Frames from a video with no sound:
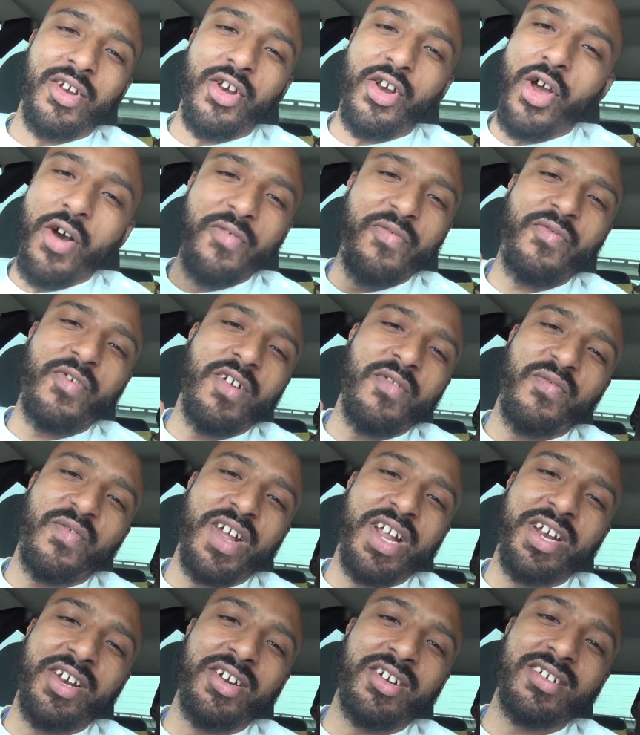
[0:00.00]
no front
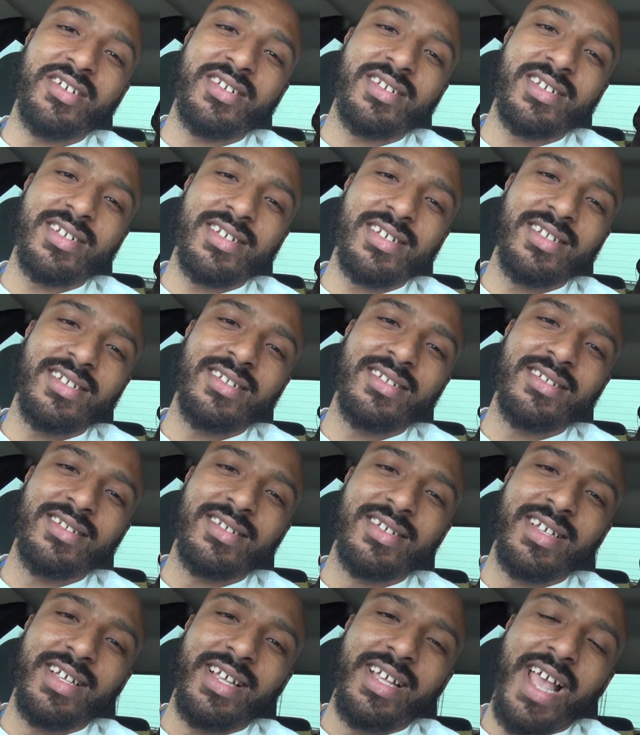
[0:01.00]
fenders,
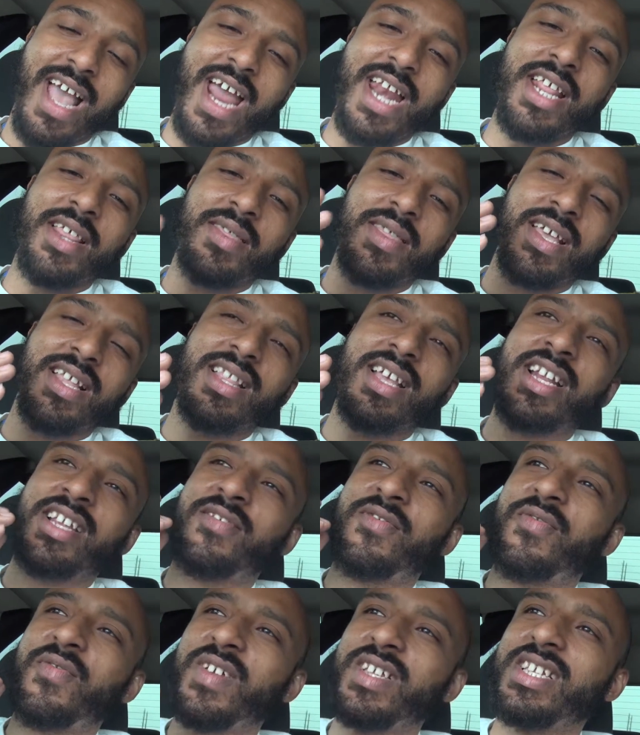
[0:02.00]
anything that
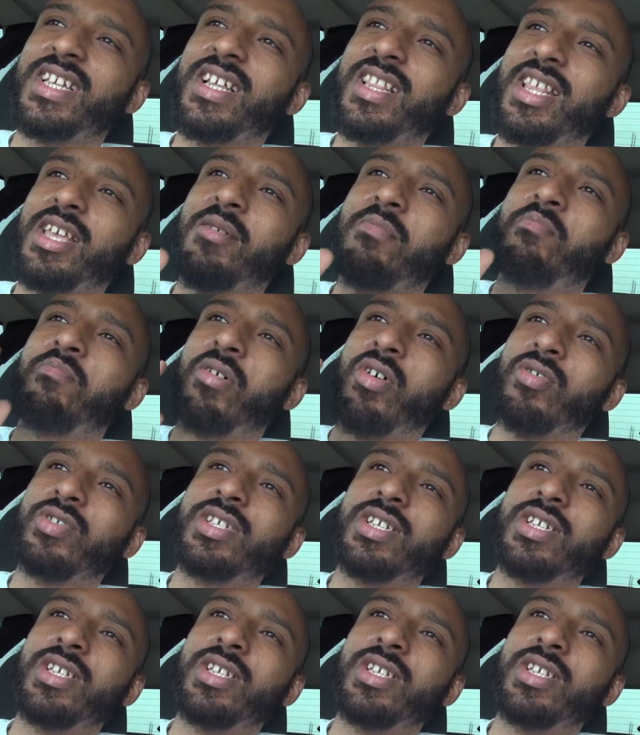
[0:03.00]
is physically bolted.